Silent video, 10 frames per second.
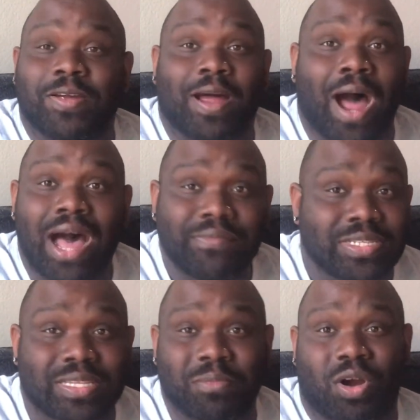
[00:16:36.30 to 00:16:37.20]

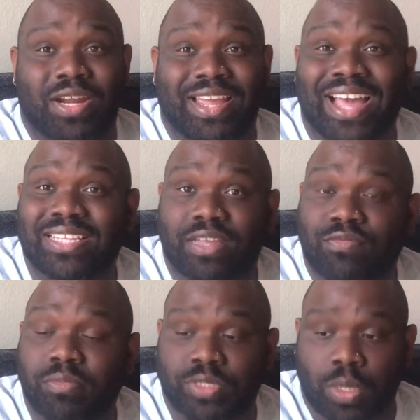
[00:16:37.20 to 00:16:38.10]
obviously Maria got that
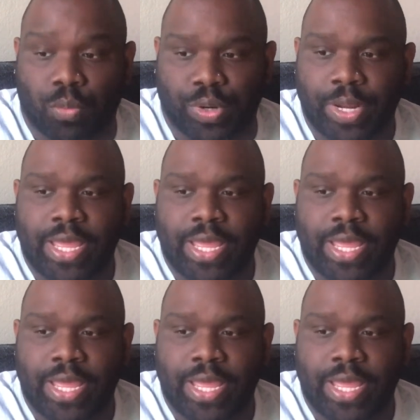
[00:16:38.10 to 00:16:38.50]
from somewhere.